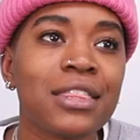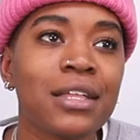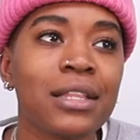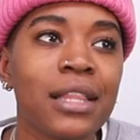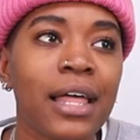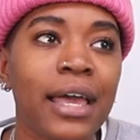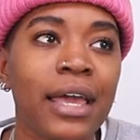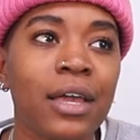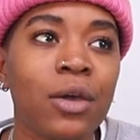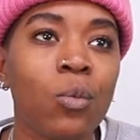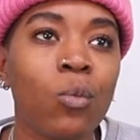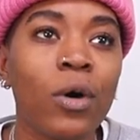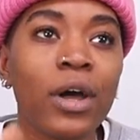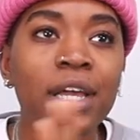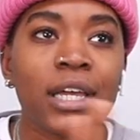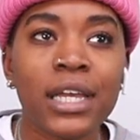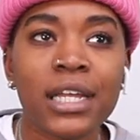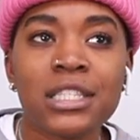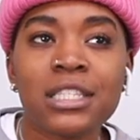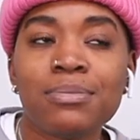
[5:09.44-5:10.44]
the like
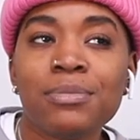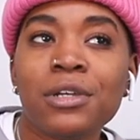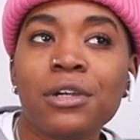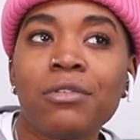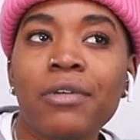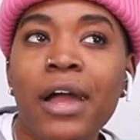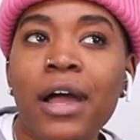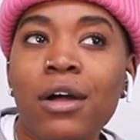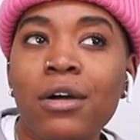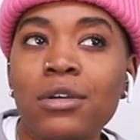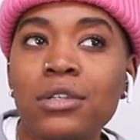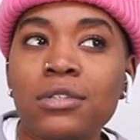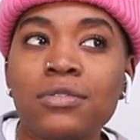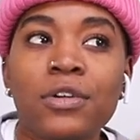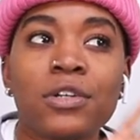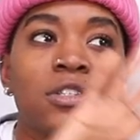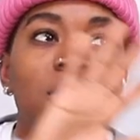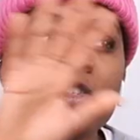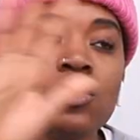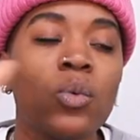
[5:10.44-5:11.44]
what gets me aroused
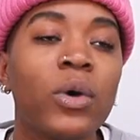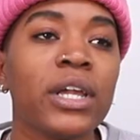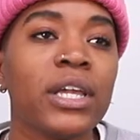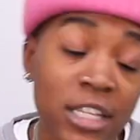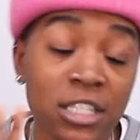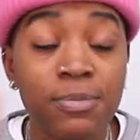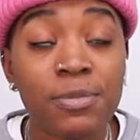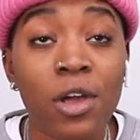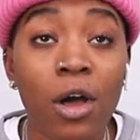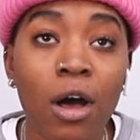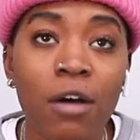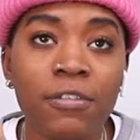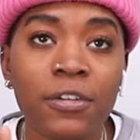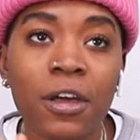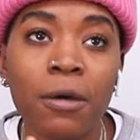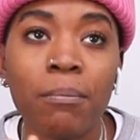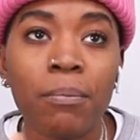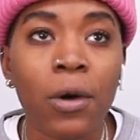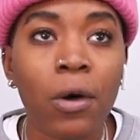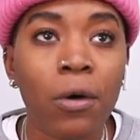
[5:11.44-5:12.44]
versus what gets me off
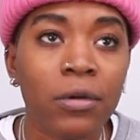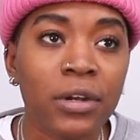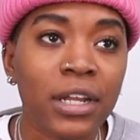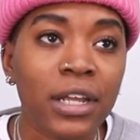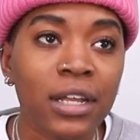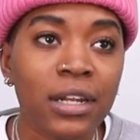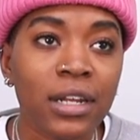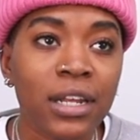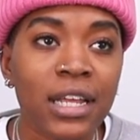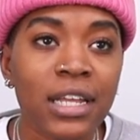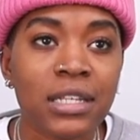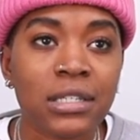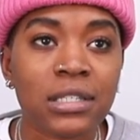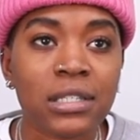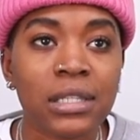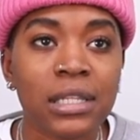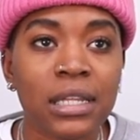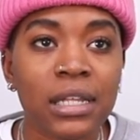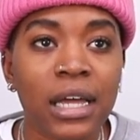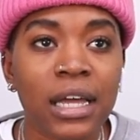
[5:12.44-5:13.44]
component is
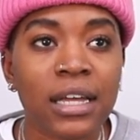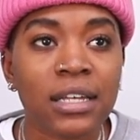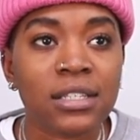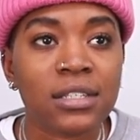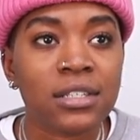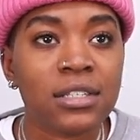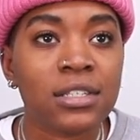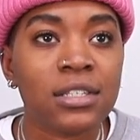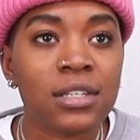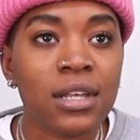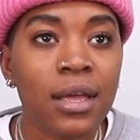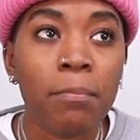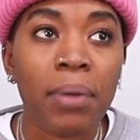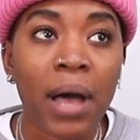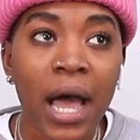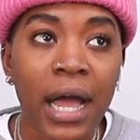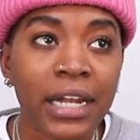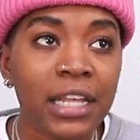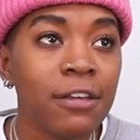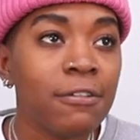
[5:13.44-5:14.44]
less
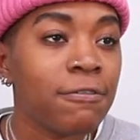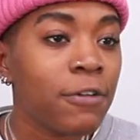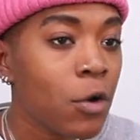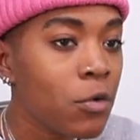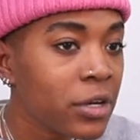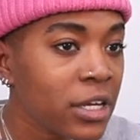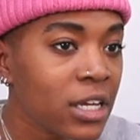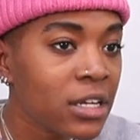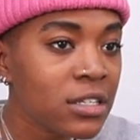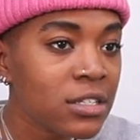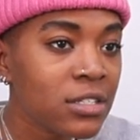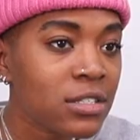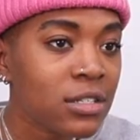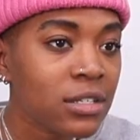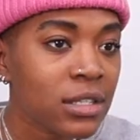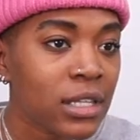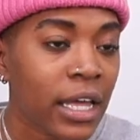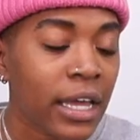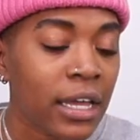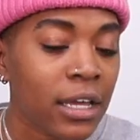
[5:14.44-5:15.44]
body
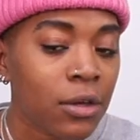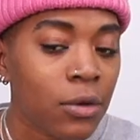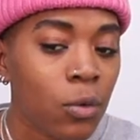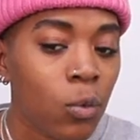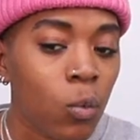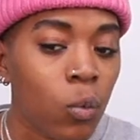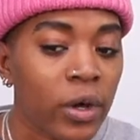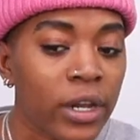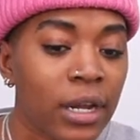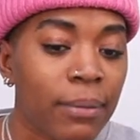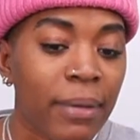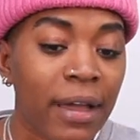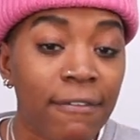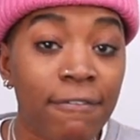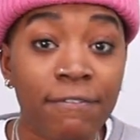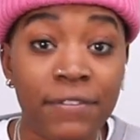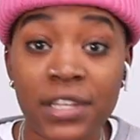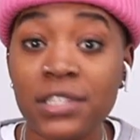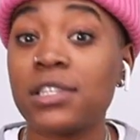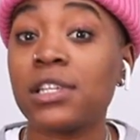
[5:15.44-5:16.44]
focused, like what am I
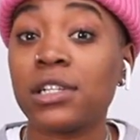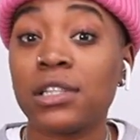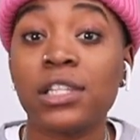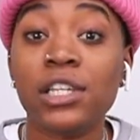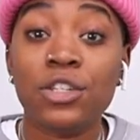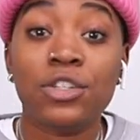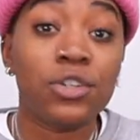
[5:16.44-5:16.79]
physically